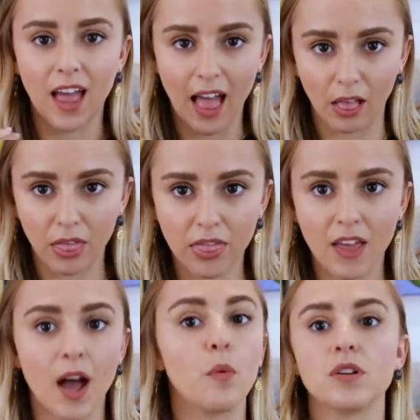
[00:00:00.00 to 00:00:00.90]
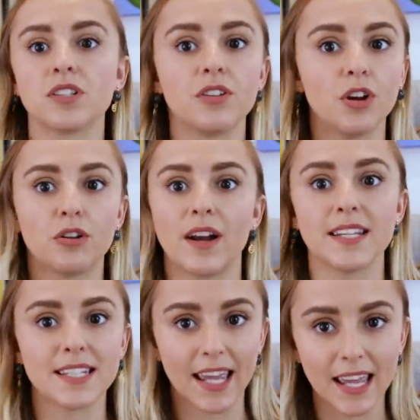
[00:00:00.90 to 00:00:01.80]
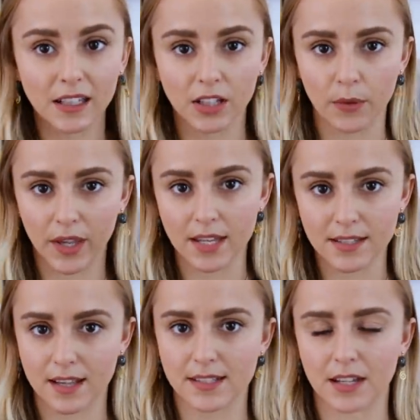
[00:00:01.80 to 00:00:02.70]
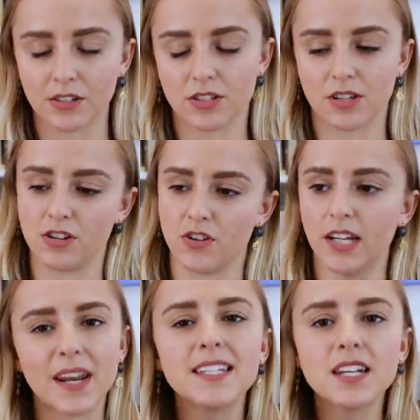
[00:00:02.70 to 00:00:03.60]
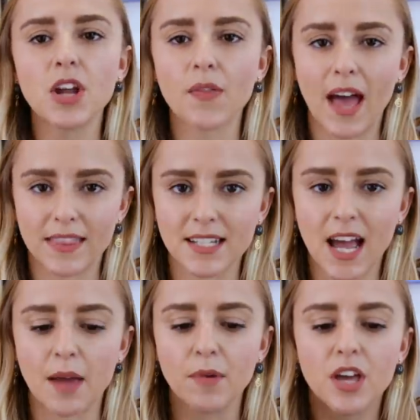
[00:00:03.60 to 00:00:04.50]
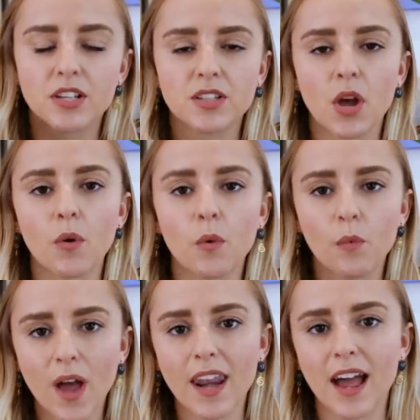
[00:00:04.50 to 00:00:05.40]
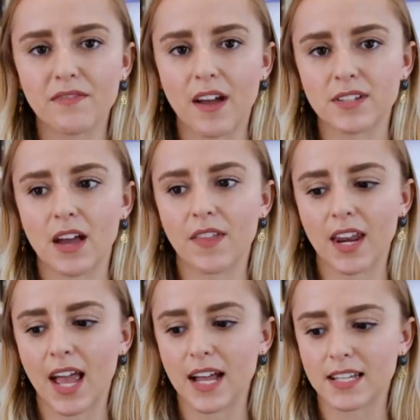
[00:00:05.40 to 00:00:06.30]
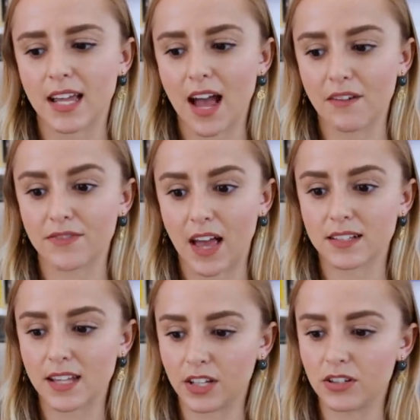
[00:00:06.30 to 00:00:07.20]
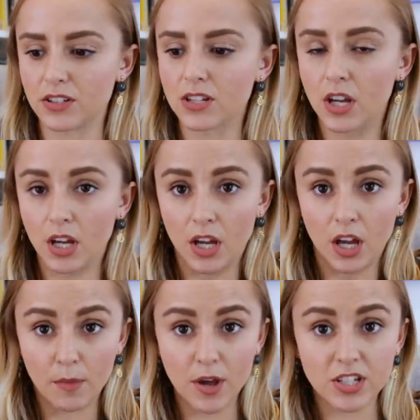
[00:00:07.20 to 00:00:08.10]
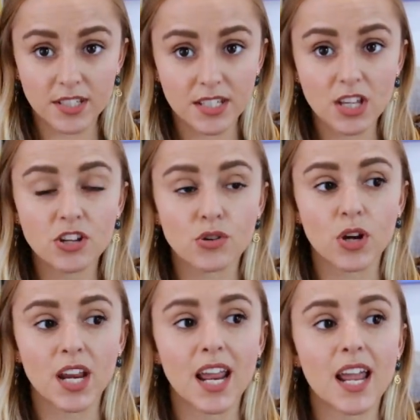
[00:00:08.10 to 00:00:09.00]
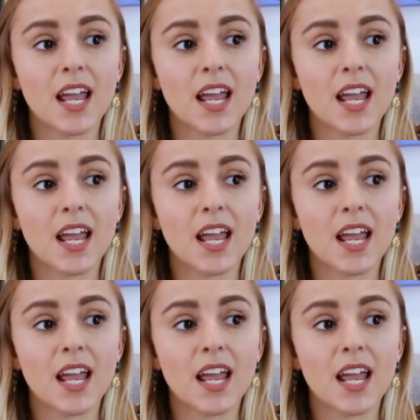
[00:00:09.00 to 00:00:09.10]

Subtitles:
health. I wasn't horrendously ill going into that second surgery, but I didn't know that at the time. So when I found out that I had to have that second emergency surgery,